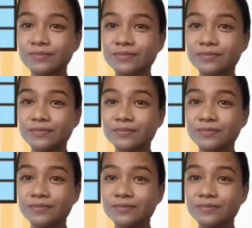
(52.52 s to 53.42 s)

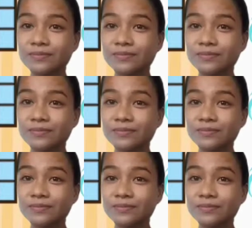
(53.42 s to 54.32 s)
(silence)